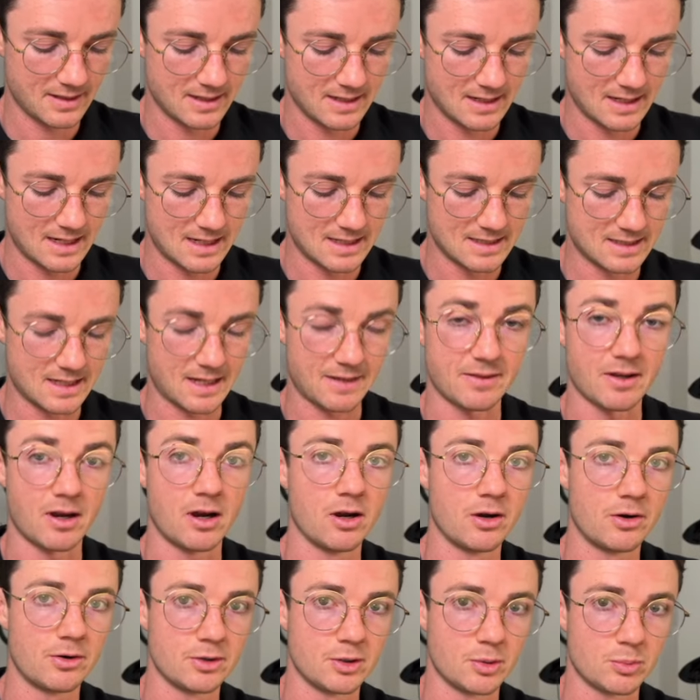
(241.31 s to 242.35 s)
is that the
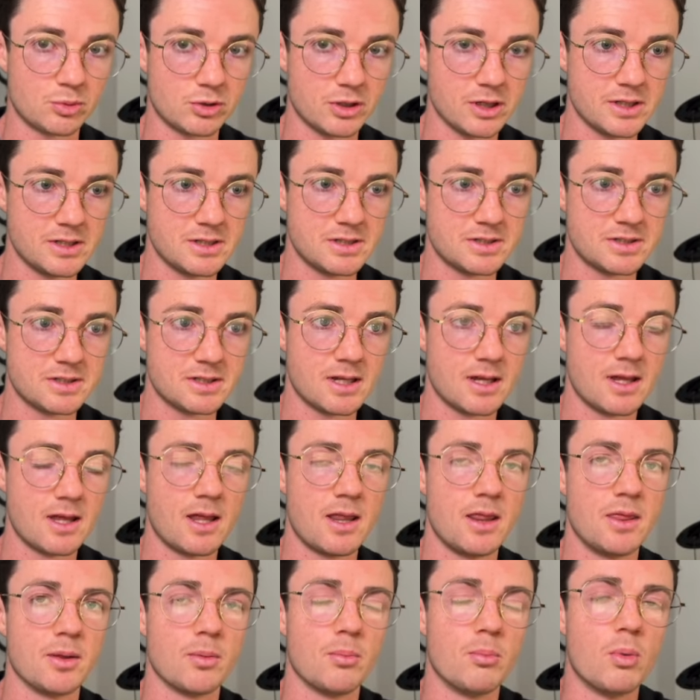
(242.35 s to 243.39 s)
higher your price,
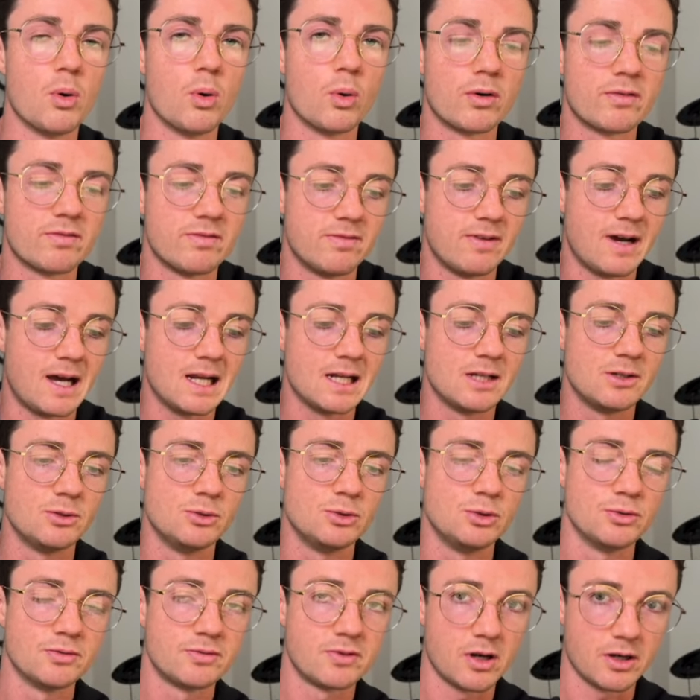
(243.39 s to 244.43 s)
the more value
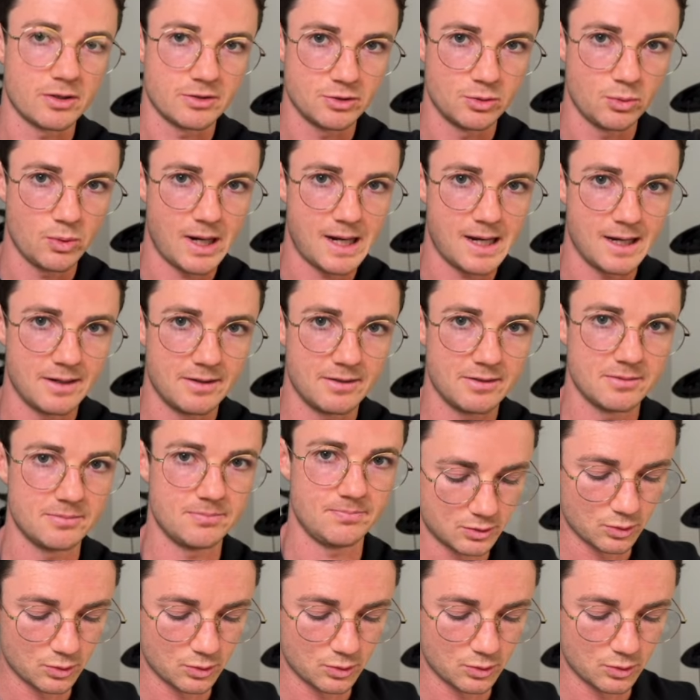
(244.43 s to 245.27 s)
you've got to add.